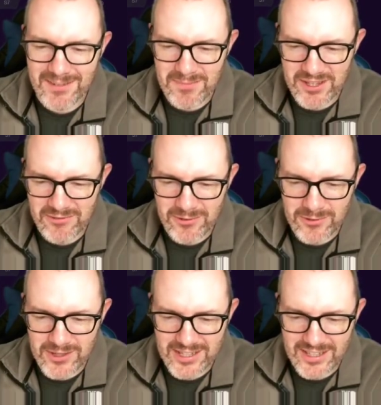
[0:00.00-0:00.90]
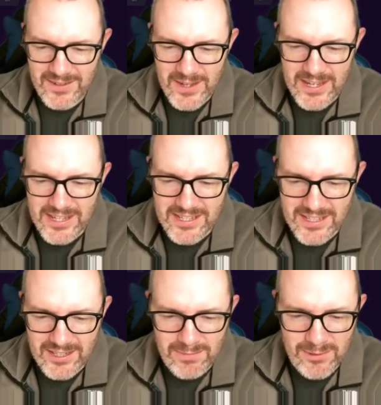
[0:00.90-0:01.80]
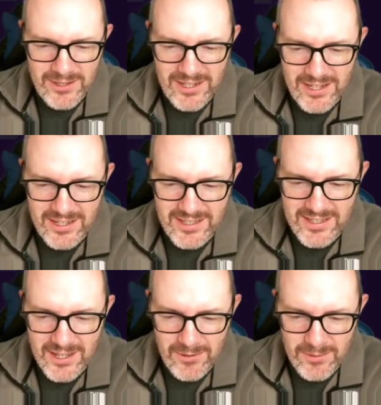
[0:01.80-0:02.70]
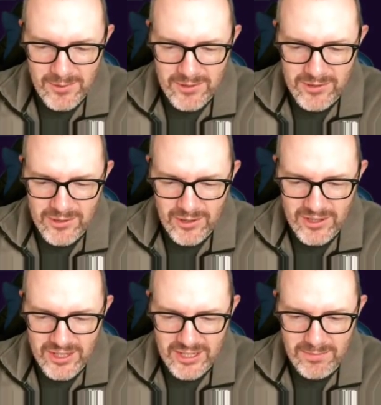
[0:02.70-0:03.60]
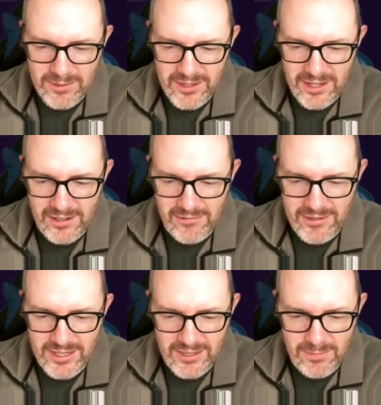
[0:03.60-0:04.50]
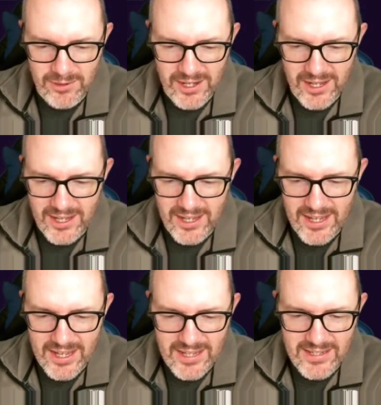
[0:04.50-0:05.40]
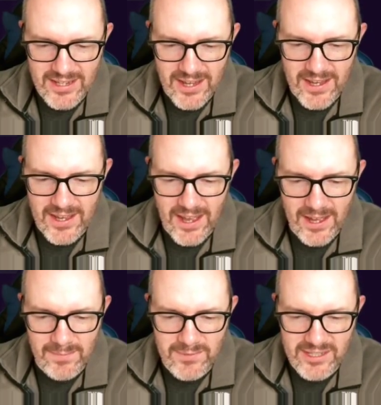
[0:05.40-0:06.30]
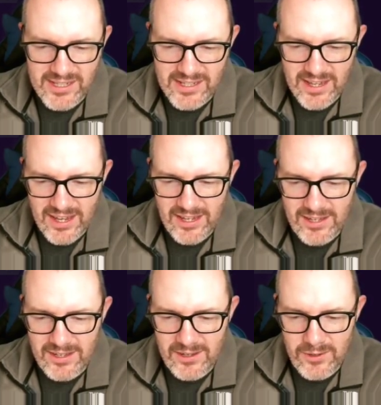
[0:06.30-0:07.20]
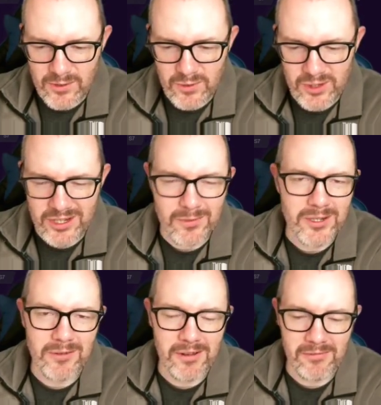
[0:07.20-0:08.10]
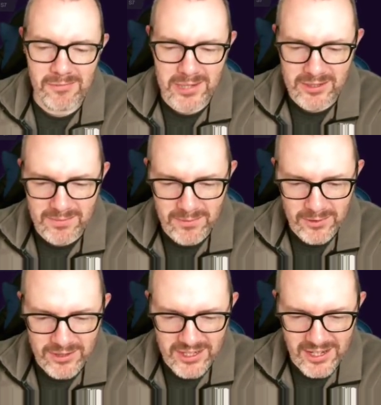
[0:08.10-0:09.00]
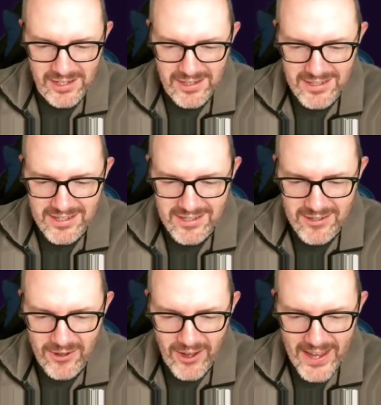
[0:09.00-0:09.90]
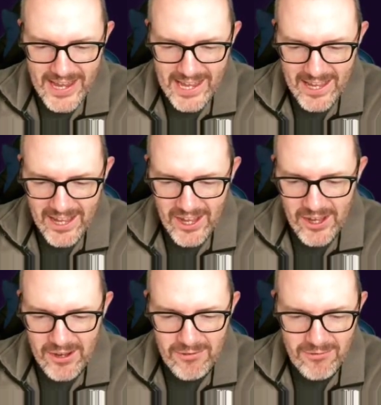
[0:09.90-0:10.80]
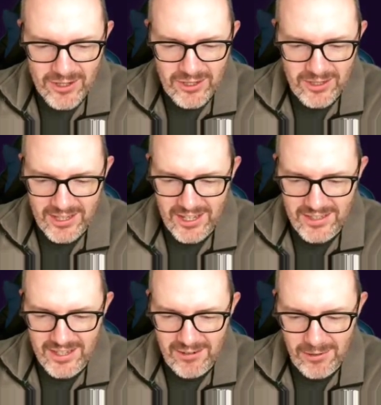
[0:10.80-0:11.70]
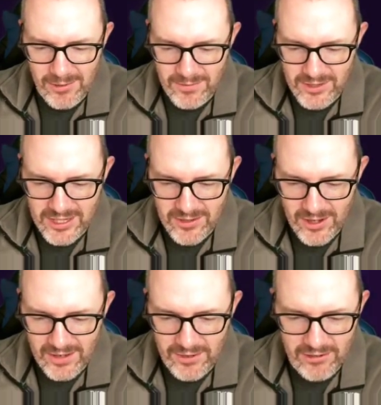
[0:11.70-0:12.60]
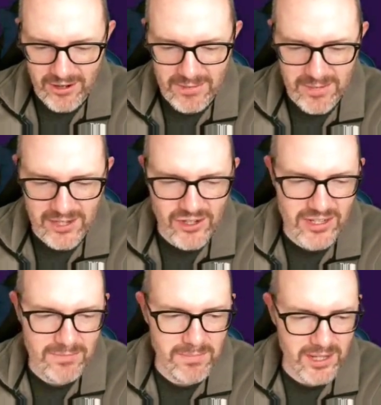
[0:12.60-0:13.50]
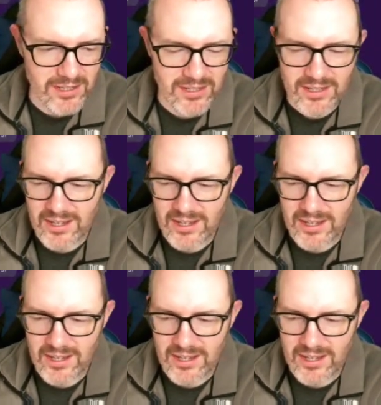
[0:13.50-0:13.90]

game, but they're all like 6.9s. The only one who's not a 6.9 or a 6.8 is Sisse, who, you know, we don't have a replacement for because Hernandez is not here. Russell and Cantero obviously not having great matches, but